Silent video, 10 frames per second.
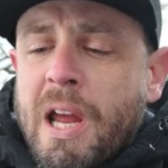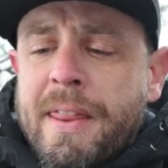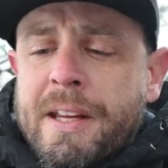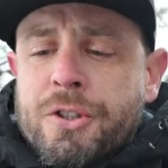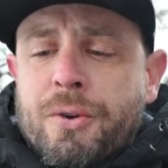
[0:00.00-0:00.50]

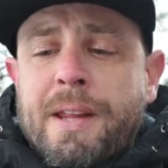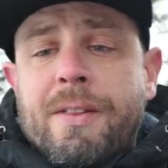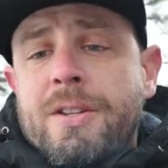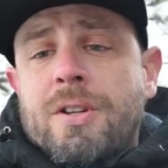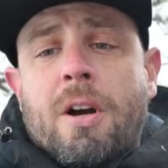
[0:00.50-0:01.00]
I think it's
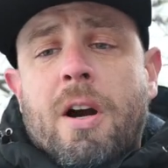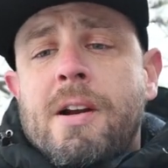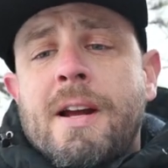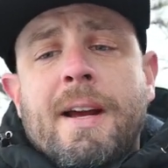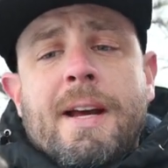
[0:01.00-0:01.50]
great. This
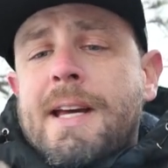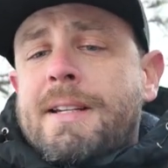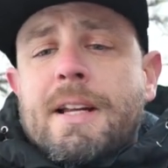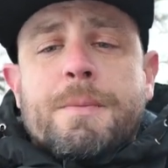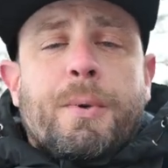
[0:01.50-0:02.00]
cigar has
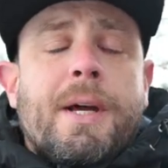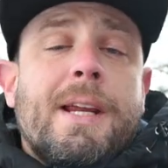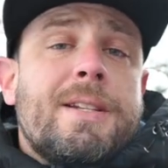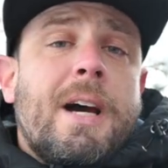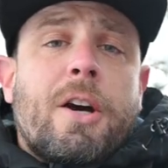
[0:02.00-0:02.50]
not
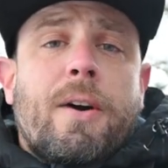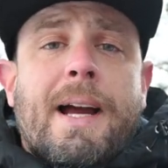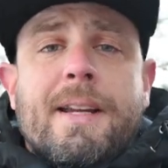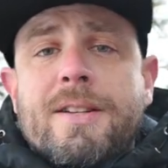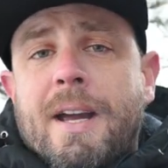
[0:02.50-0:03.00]
split, has not
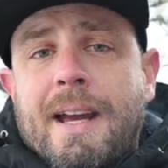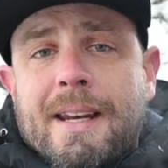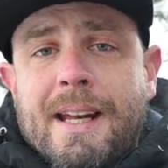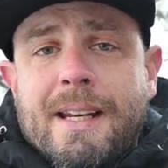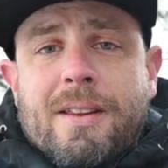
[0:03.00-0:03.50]
cracked, has not
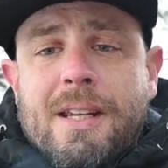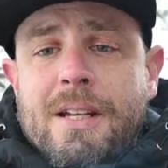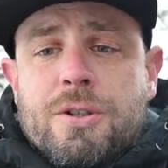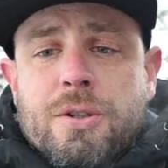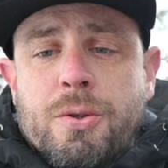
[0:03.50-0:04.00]
had any of the
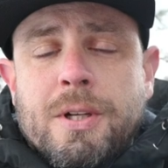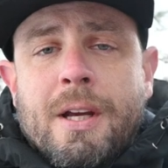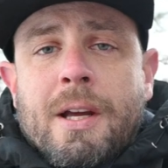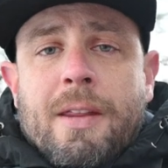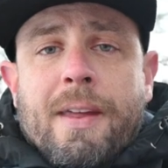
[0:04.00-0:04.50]
issues
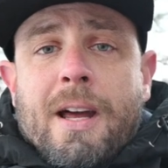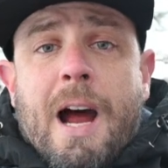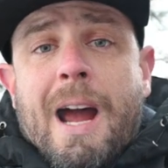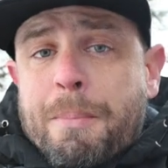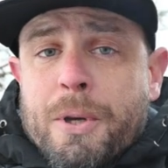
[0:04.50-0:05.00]
that
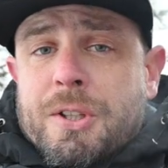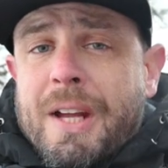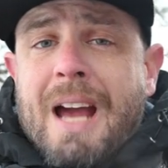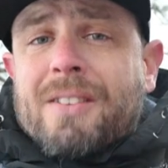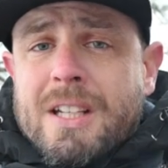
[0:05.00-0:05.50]
I
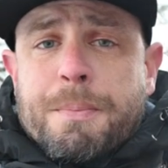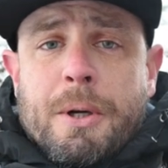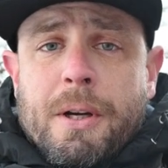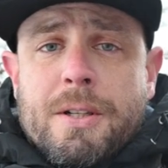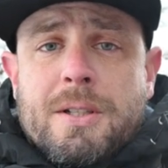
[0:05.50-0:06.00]
personally have
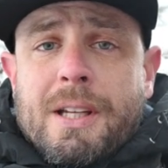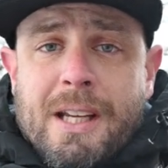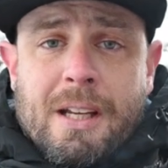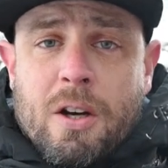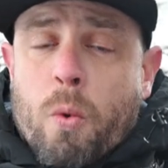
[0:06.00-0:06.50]
experienced
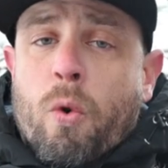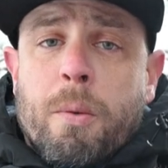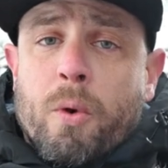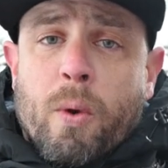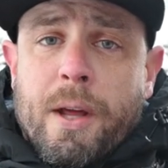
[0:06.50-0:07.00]
in
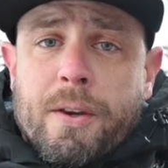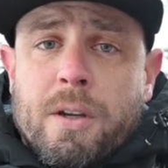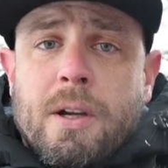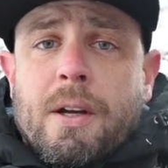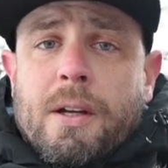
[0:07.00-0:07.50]
warmer
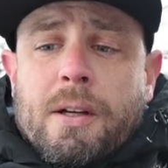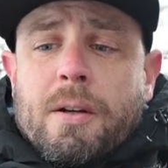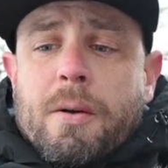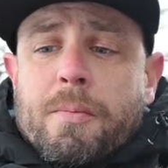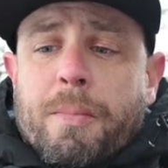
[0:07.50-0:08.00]
weather,
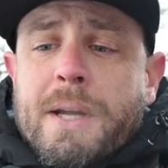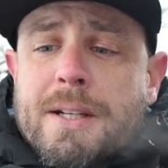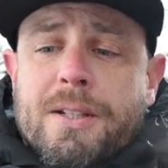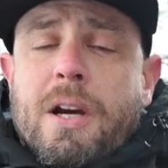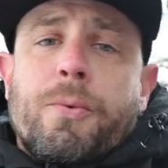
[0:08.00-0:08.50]
but
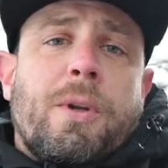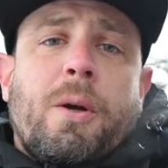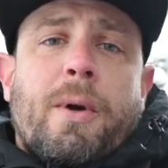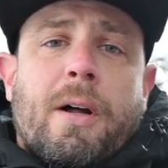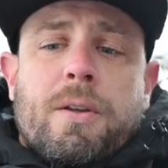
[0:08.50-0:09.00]
it's done
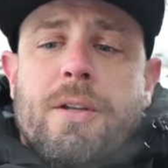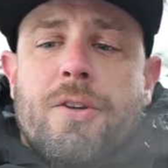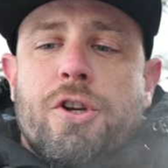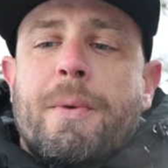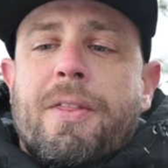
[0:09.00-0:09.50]
really well.
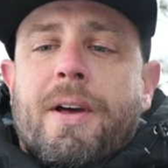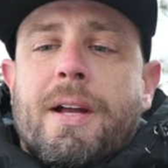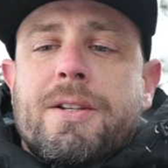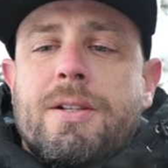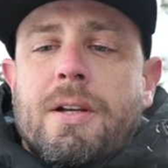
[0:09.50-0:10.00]
So my
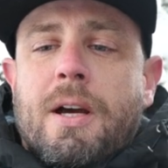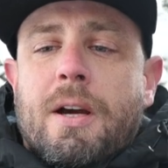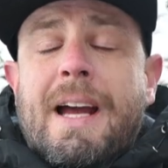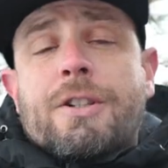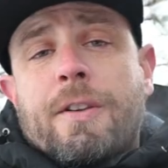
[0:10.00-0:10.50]
thoughts,
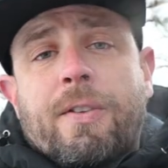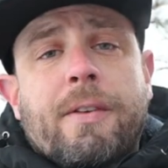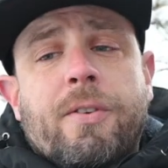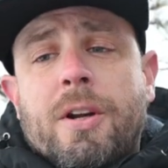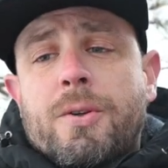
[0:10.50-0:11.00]
uh, actually
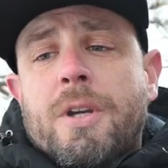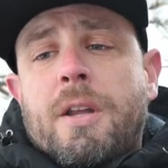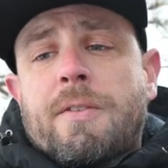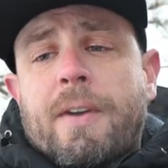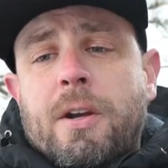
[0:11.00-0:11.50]
flavor notes
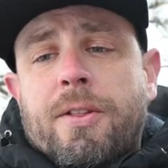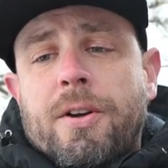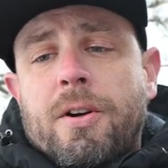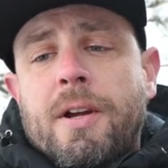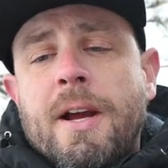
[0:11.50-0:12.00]
on the final
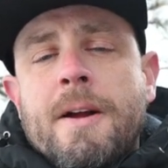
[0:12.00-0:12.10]
third.